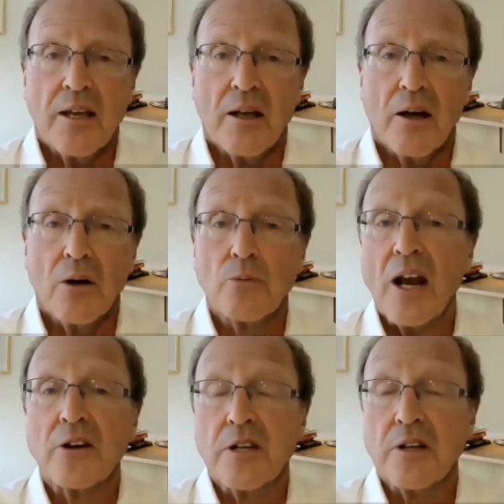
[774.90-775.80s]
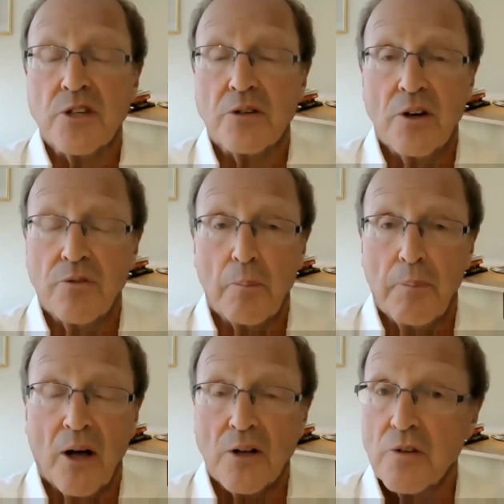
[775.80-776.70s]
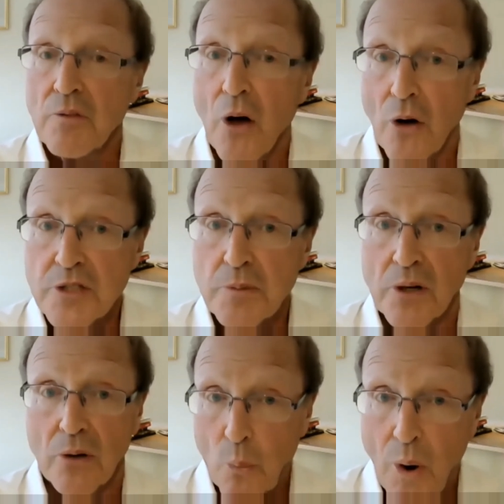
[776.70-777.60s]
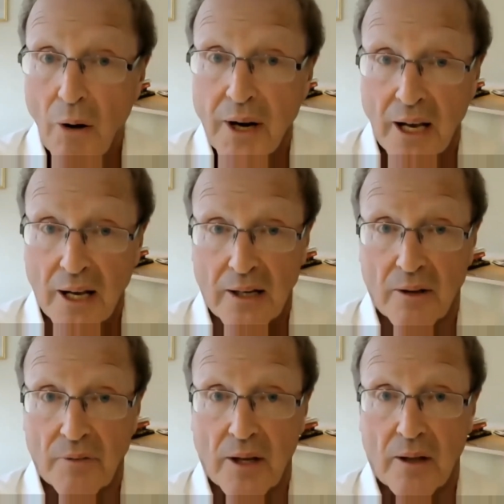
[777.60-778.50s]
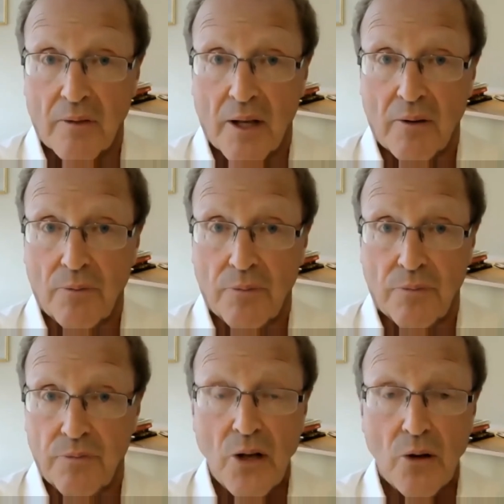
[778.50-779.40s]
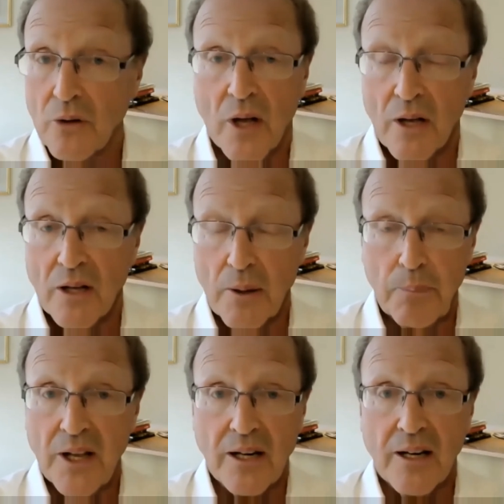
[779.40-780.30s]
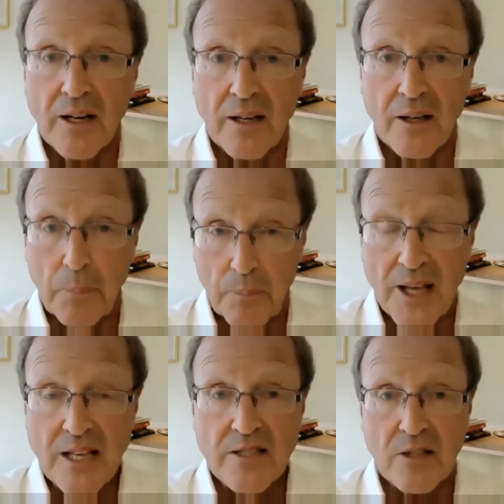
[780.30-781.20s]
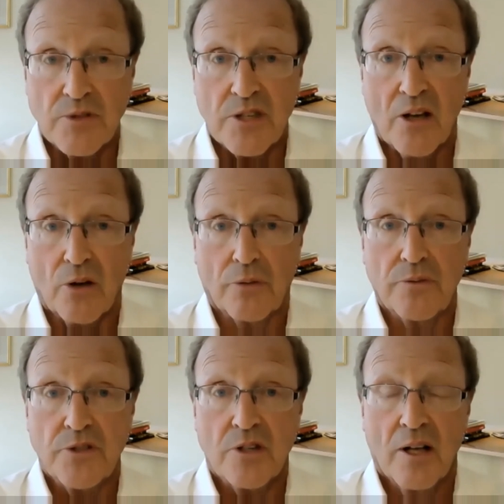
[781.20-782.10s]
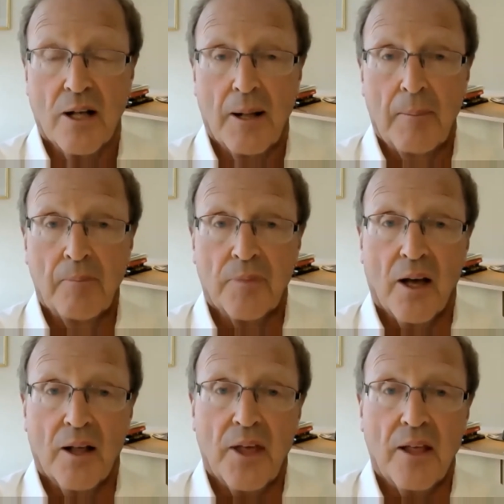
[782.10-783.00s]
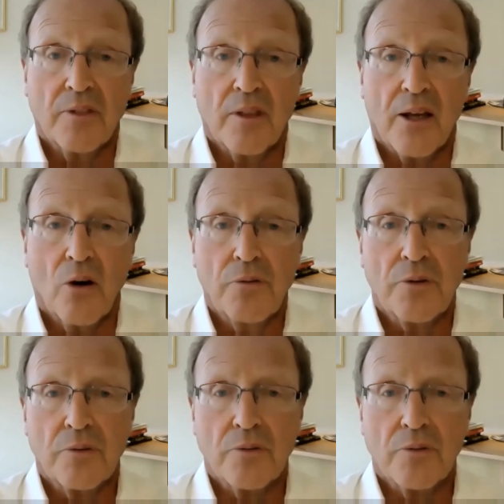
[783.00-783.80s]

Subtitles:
relatives in different parts of the hospital worrying, and they feel completely at peace themselves. And then they often